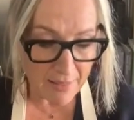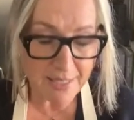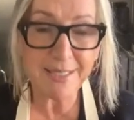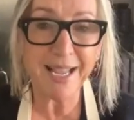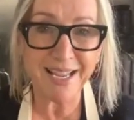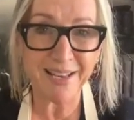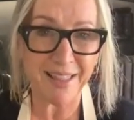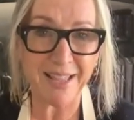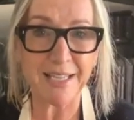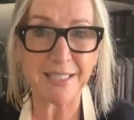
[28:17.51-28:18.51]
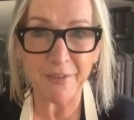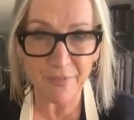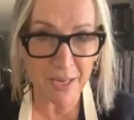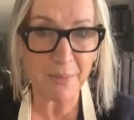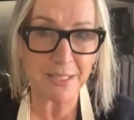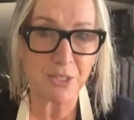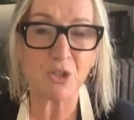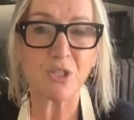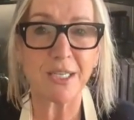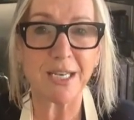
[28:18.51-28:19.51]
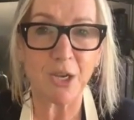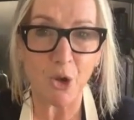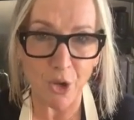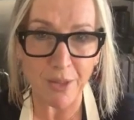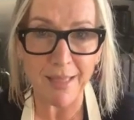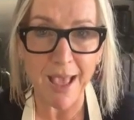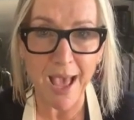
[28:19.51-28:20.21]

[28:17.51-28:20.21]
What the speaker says: The second thing is, if anyone's interested in learning the